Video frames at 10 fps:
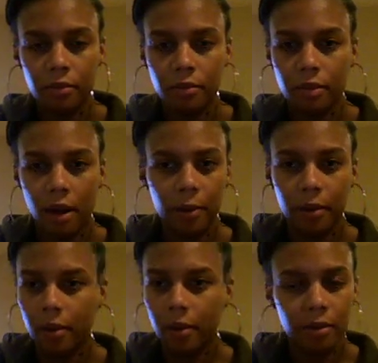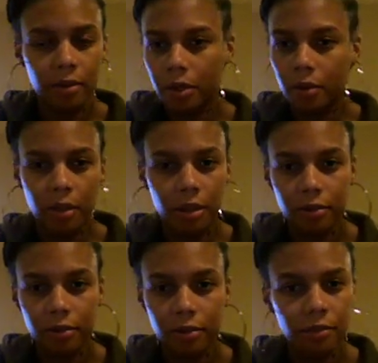That uppercut was a no-no,
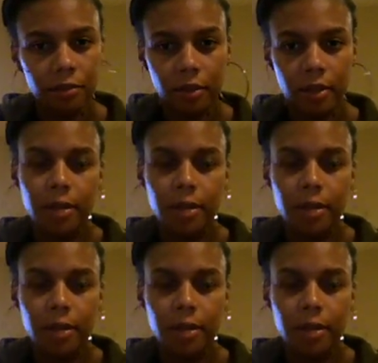because